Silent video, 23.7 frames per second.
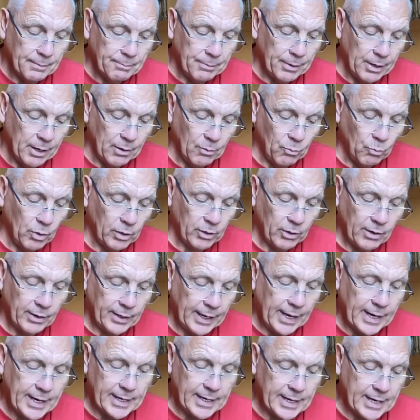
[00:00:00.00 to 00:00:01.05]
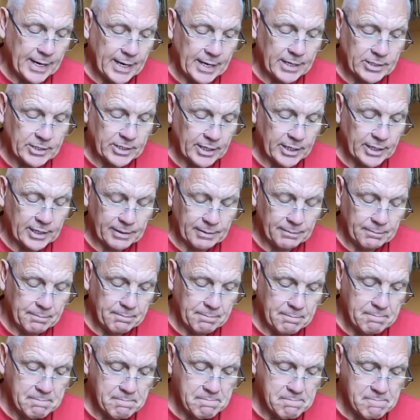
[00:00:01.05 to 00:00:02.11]
But what I'm getting is,
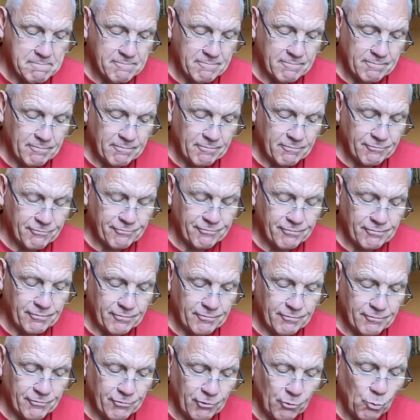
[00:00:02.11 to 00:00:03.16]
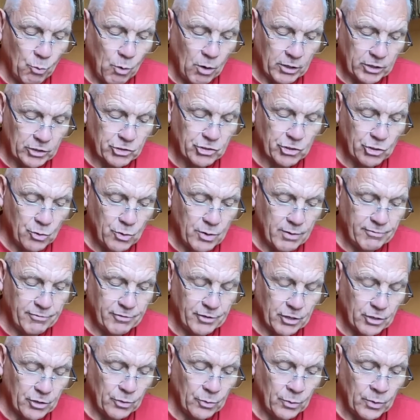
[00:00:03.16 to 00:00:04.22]
for one or two of
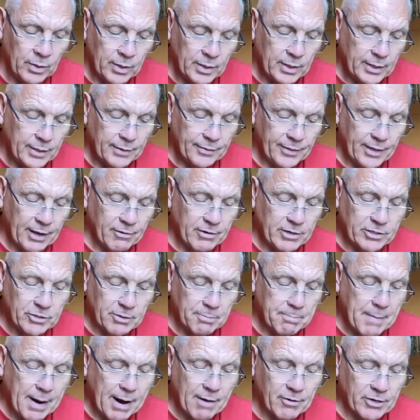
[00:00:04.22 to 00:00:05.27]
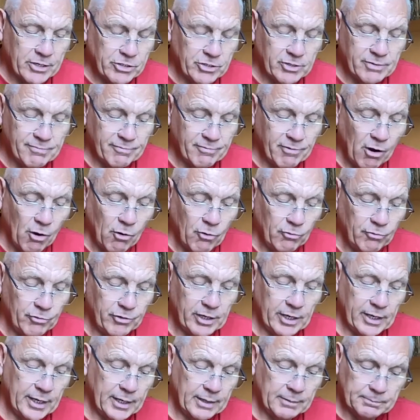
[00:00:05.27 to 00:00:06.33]
you, there is a marriage involved
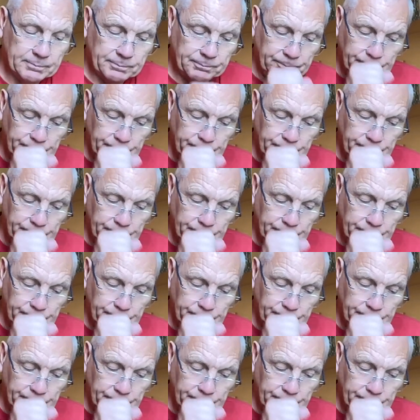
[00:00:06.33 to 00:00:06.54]
here.